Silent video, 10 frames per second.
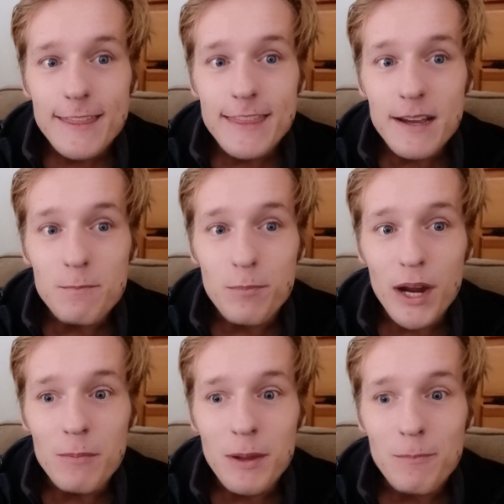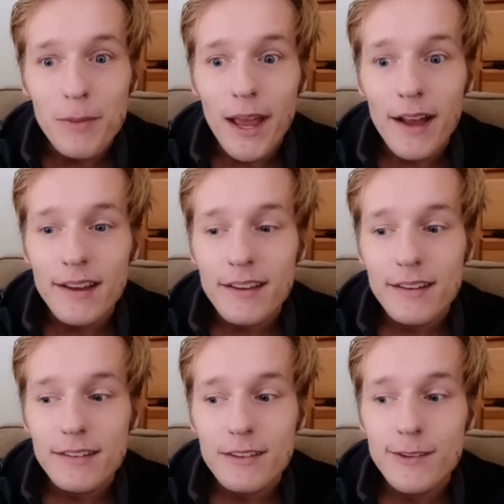that bring me back
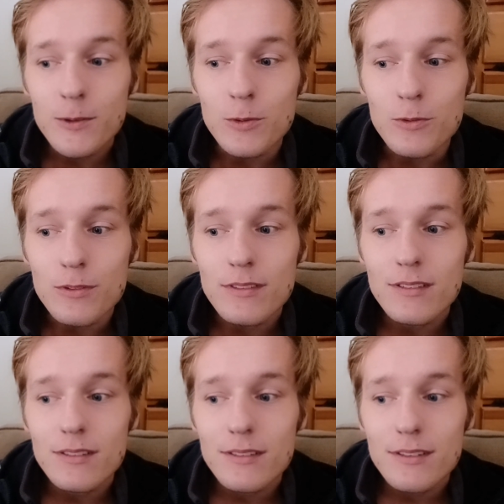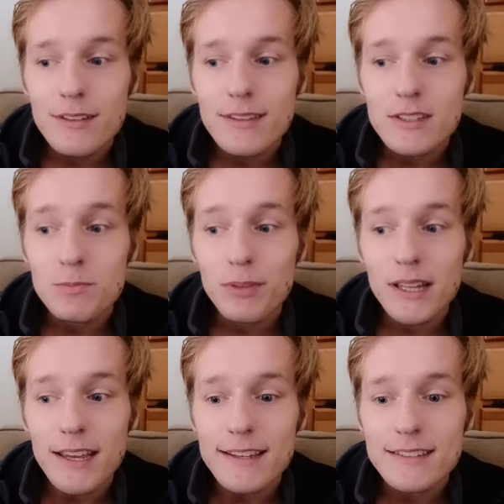to this
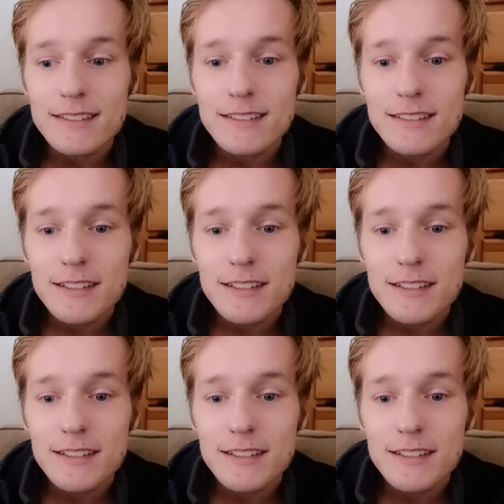place